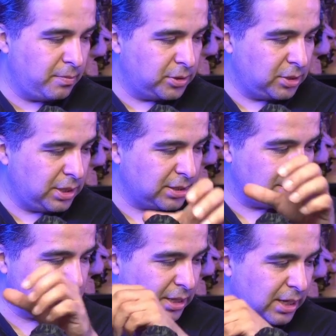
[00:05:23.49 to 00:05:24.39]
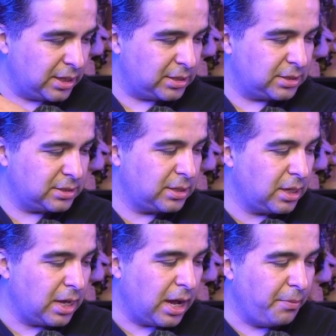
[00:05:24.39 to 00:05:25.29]
just like the size.
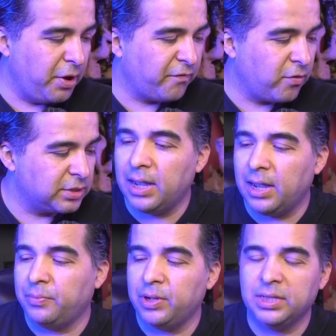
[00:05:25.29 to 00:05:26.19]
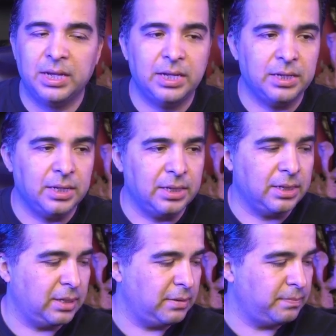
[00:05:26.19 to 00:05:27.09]
I mean, of course, I printed
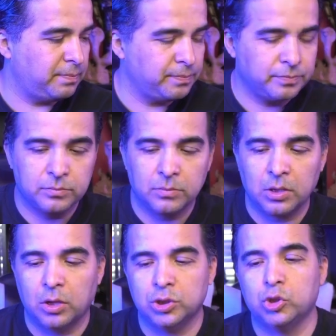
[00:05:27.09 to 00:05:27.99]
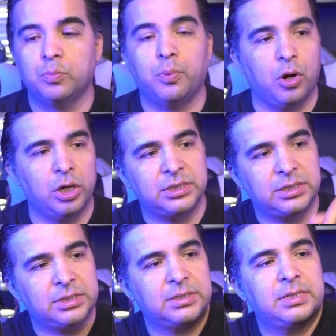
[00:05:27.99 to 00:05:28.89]
in two
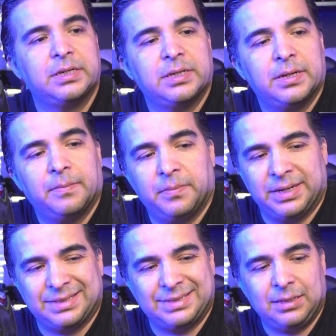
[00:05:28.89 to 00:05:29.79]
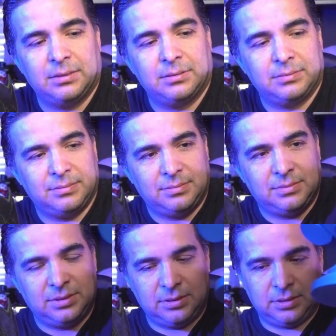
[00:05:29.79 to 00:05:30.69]
parts, but still,
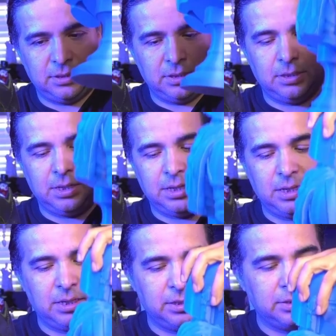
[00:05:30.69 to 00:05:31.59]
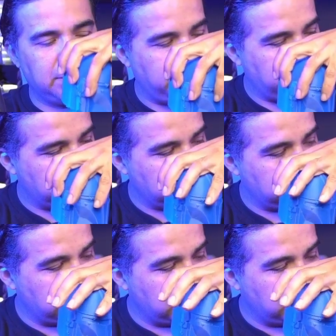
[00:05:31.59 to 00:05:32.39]
I think it's amazing.